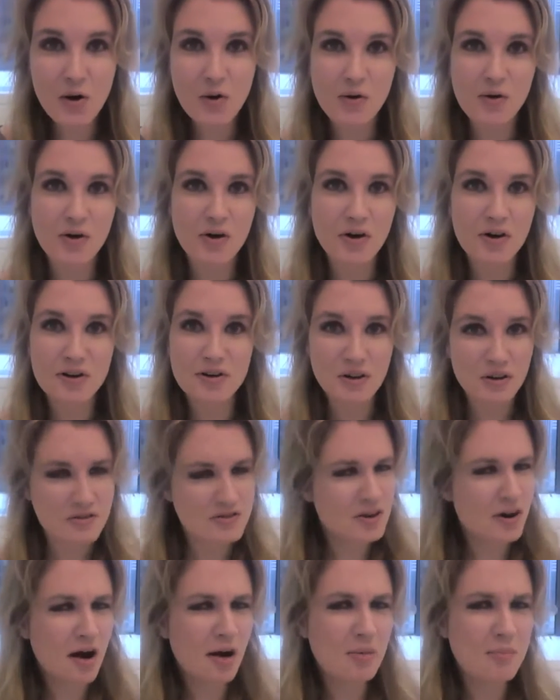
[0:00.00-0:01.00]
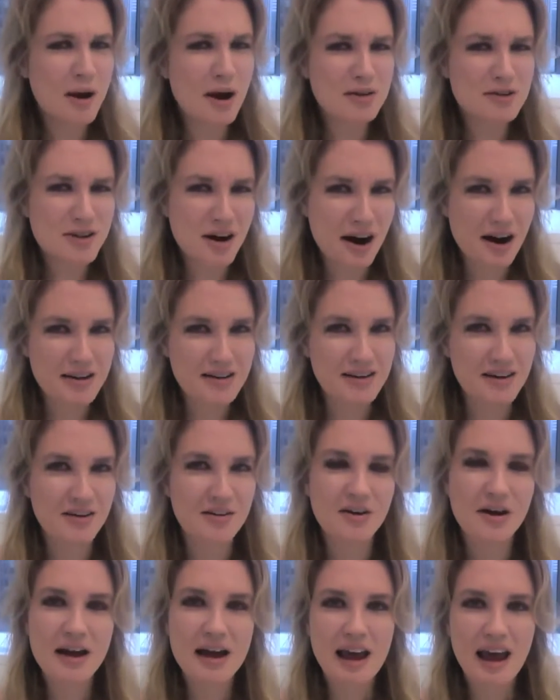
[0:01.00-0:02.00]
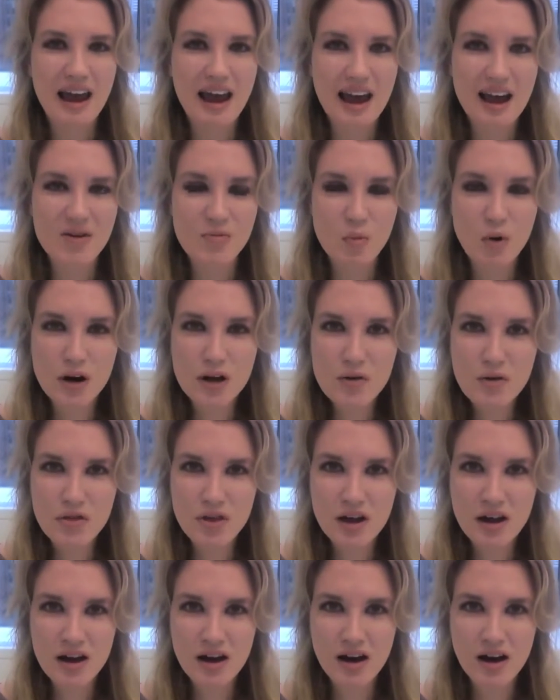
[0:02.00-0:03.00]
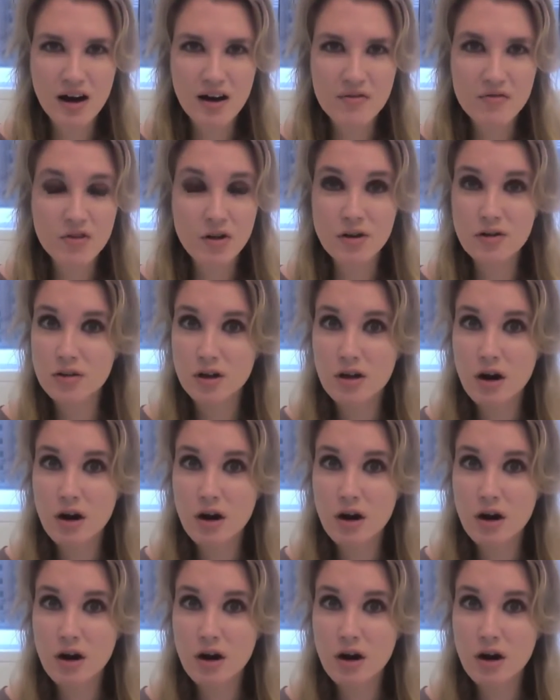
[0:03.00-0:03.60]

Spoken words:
or is it all about Tonto? And what do you think of the